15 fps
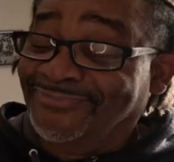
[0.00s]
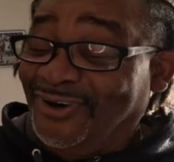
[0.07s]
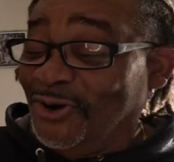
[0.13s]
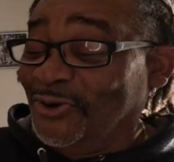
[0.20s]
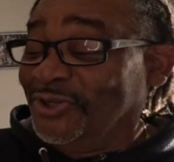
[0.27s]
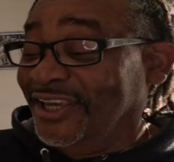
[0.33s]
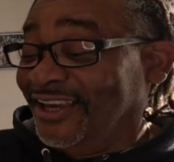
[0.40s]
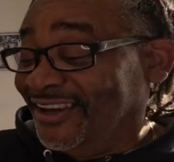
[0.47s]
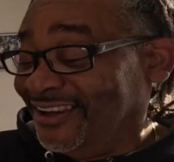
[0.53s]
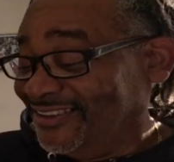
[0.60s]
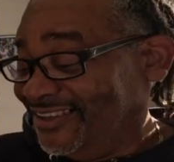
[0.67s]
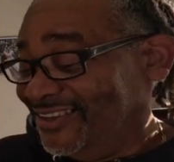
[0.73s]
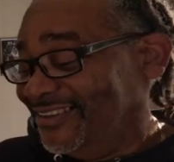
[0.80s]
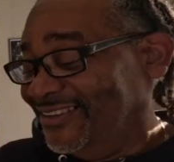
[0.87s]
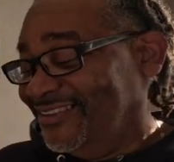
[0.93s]
Oh yeah,
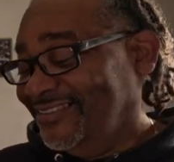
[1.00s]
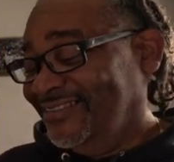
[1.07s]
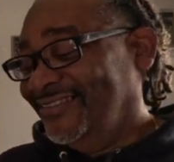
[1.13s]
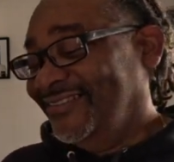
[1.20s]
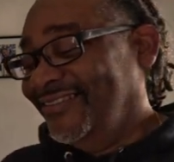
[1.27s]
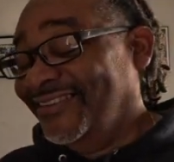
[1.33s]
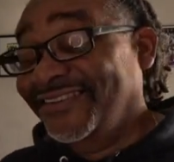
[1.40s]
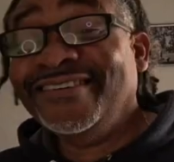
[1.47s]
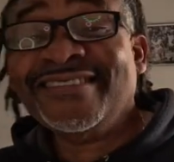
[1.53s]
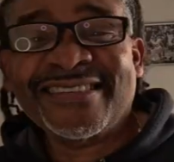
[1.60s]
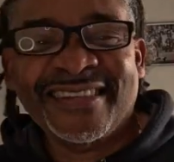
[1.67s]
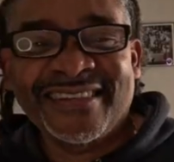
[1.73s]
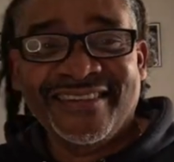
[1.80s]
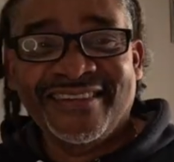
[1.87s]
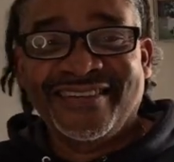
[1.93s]
you'll
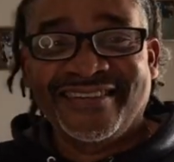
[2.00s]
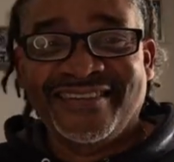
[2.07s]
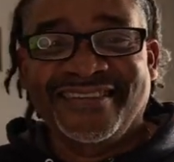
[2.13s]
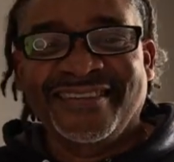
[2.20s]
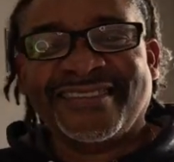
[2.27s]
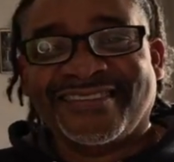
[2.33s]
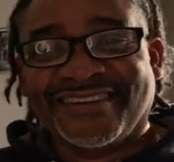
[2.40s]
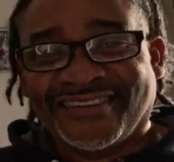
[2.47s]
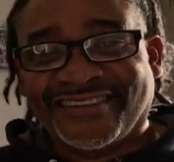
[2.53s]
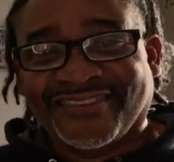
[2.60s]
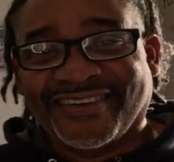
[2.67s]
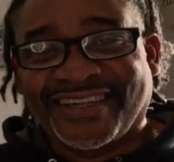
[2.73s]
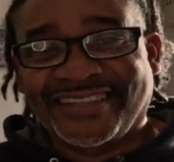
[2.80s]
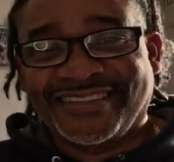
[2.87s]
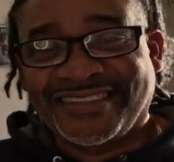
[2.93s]
see on the
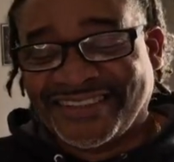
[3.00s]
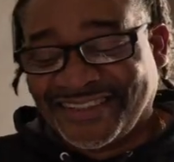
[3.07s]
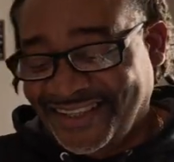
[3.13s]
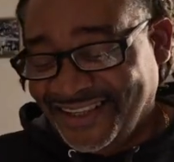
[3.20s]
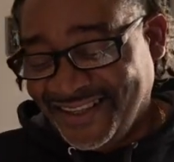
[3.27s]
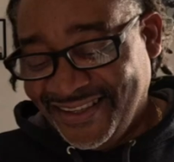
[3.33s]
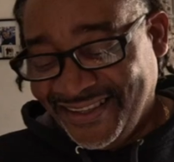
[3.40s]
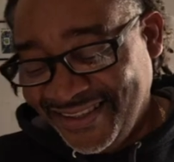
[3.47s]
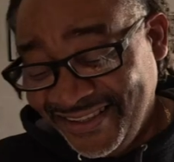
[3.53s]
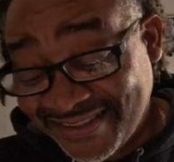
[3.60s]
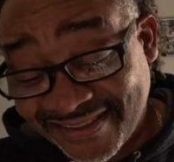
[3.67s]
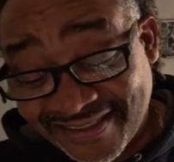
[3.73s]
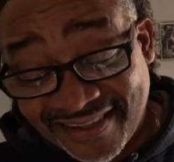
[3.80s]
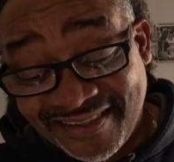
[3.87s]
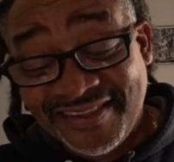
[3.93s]
range.
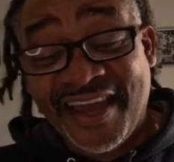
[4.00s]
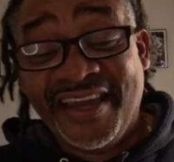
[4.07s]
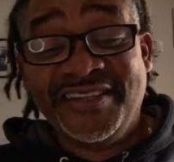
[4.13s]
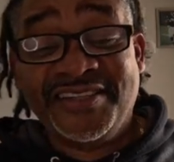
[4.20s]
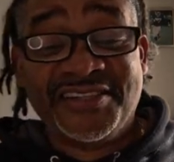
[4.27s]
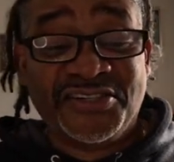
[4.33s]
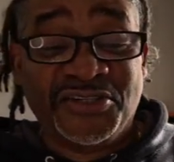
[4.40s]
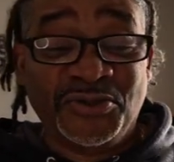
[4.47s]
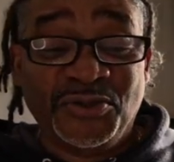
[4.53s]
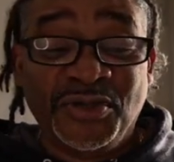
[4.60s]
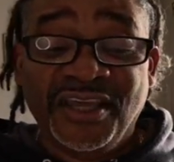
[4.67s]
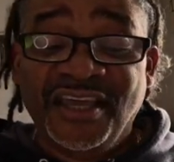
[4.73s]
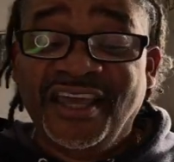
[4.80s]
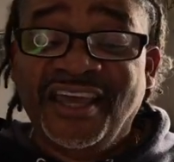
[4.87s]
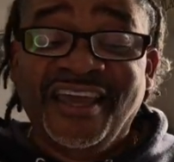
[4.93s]
This is a nice shoot.
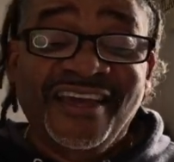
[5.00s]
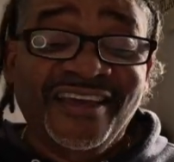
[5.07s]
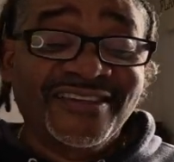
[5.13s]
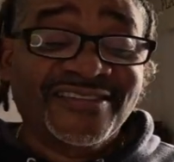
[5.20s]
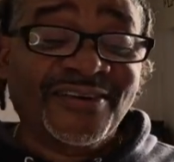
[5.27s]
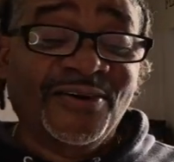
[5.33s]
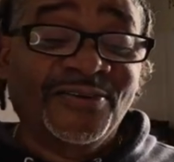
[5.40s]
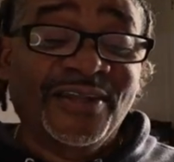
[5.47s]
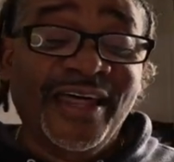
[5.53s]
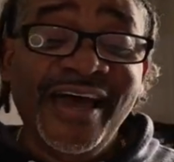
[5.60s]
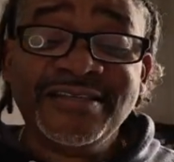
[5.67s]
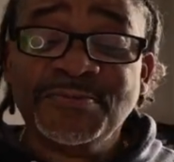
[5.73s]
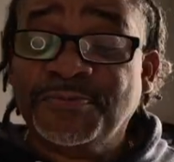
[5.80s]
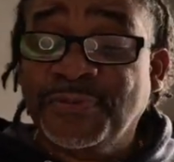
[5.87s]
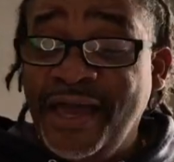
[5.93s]
So
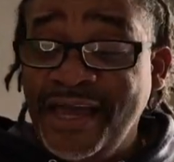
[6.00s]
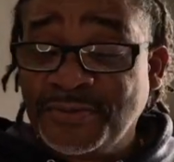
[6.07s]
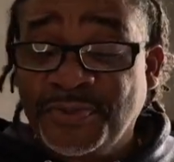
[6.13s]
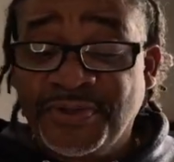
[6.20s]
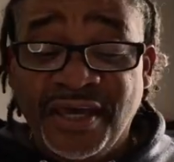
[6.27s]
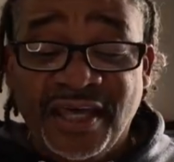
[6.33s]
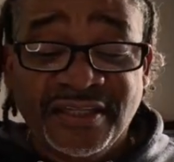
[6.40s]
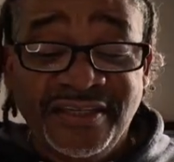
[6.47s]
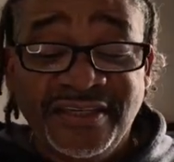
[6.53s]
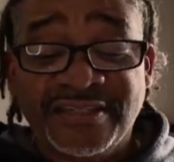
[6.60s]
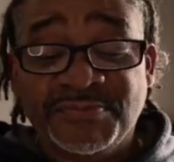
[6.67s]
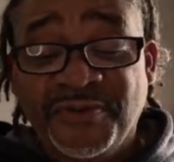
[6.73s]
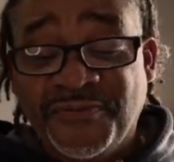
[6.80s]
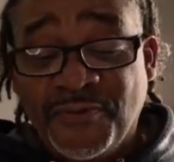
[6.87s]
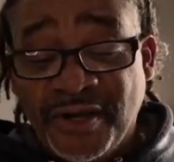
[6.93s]
last but not
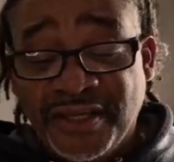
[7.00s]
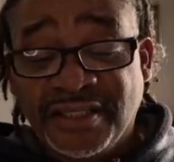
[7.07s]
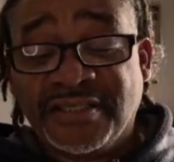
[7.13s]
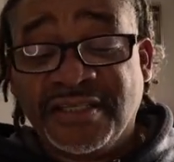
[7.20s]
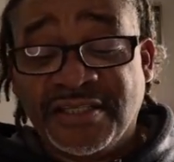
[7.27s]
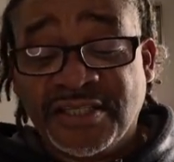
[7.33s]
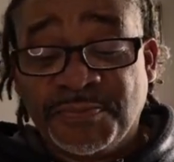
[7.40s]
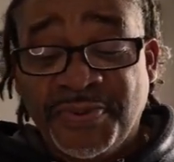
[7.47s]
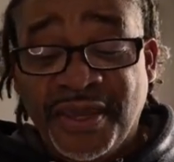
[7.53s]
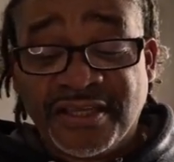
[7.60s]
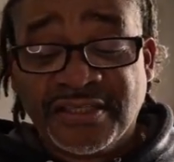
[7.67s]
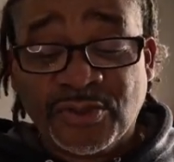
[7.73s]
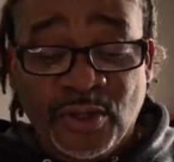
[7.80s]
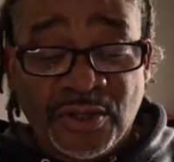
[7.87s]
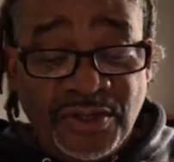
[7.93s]
least, before I get to the
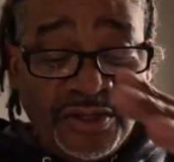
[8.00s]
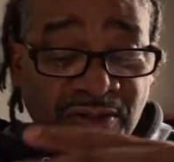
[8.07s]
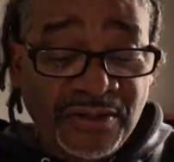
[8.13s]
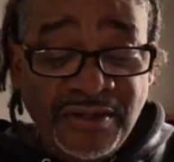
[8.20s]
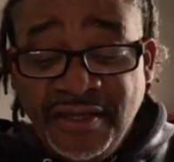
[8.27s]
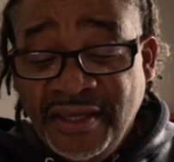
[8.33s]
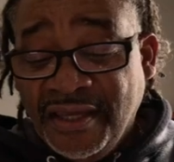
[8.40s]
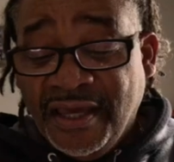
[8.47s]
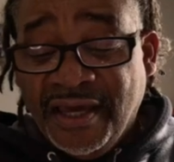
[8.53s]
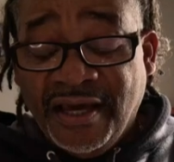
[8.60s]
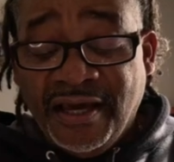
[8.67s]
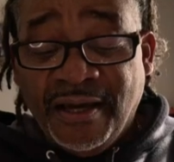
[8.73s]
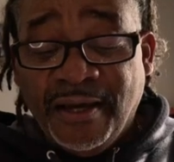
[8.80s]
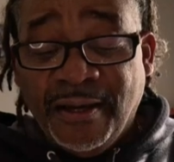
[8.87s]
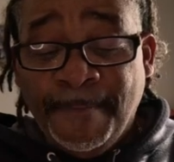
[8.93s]
specs on here,
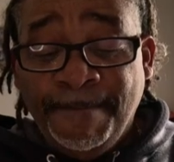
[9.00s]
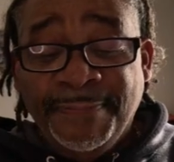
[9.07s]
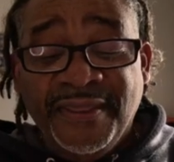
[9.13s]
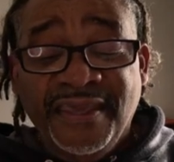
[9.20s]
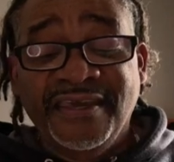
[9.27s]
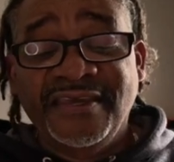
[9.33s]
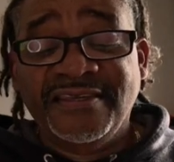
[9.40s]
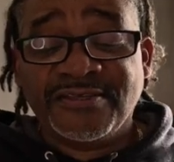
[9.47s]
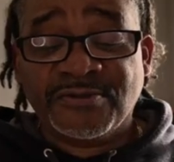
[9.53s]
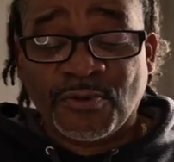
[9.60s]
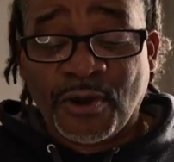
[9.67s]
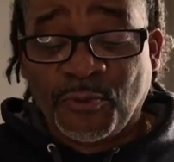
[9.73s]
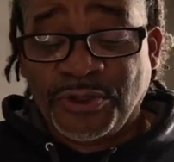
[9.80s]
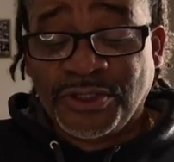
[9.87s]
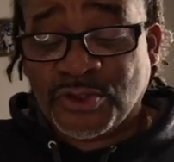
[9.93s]
is
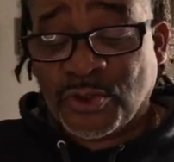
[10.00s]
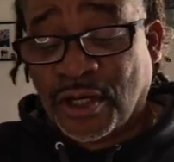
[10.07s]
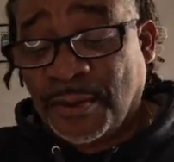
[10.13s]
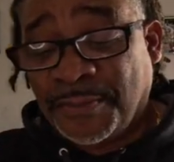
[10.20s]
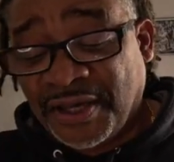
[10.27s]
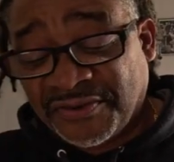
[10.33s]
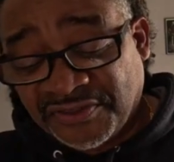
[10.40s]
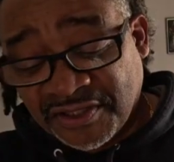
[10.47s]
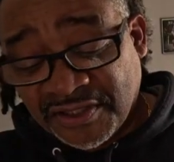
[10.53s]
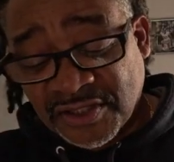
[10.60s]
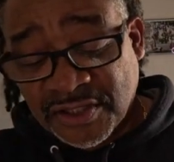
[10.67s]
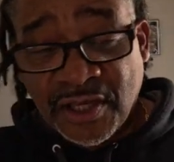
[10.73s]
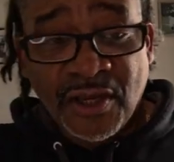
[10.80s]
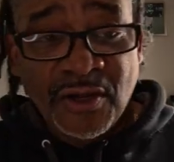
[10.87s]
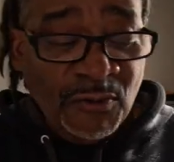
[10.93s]
I want to talk about
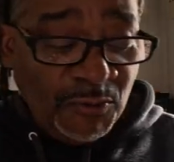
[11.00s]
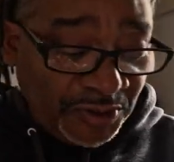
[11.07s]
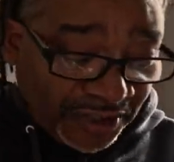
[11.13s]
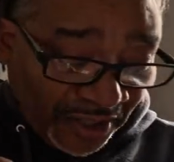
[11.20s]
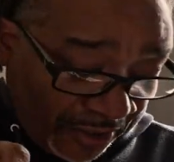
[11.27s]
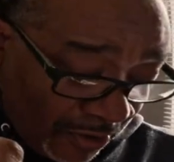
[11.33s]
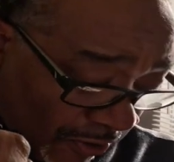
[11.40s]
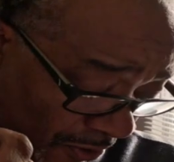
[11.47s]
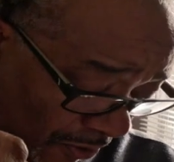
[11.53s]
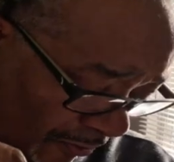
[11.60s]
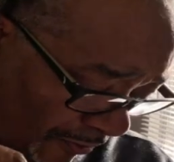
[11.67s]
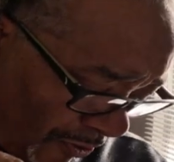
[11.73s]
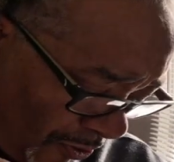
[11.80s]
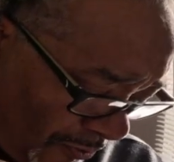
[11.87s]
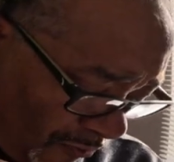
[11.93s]
this, what they
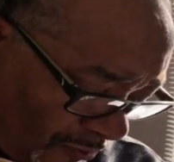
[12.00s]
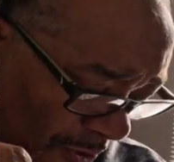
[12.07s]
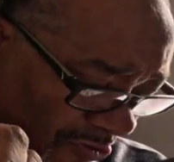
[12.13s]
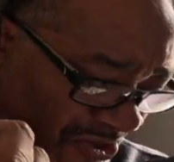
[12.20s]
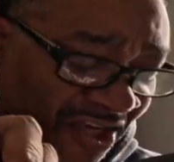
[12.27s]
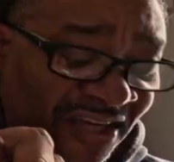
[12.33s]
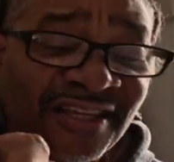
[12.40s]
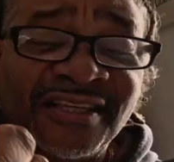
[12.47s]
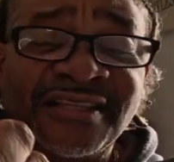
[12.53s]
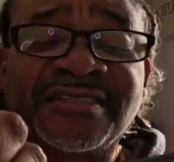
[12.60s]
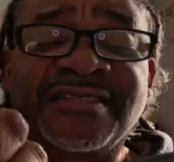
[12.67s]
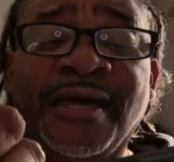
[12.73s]
call rotating